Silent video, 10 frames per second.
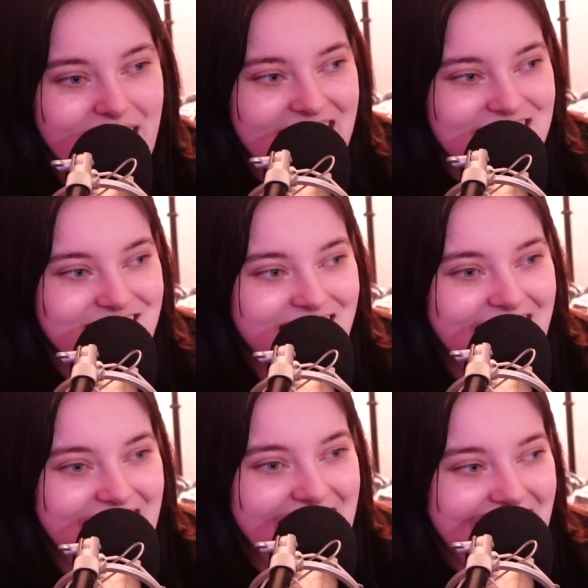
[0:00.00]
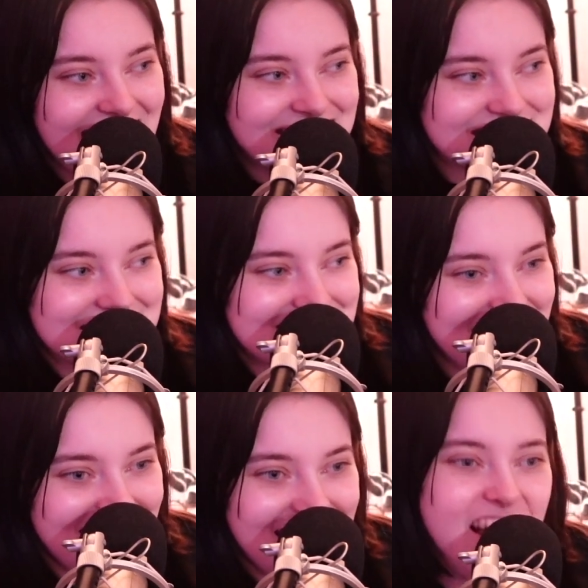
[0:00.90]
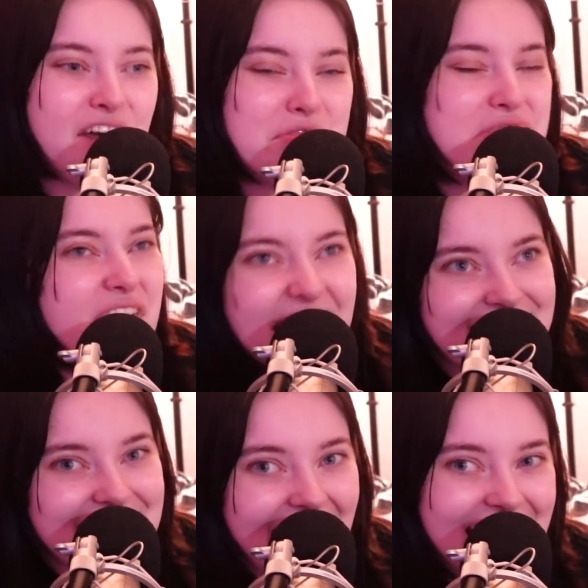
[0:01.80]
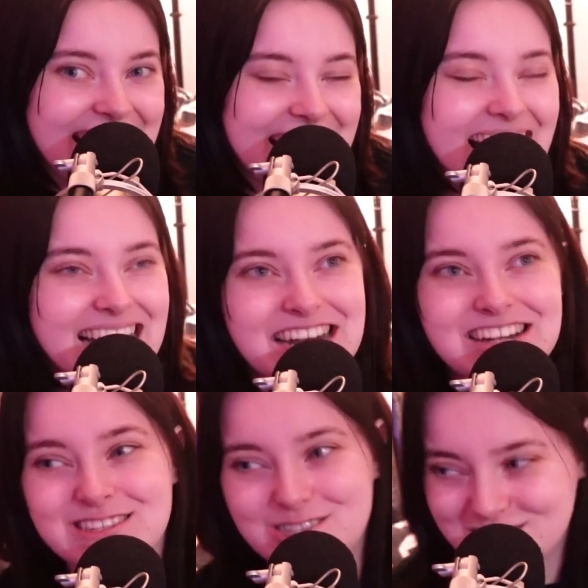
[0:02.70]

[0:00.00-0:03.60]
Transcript: in our heads thinking and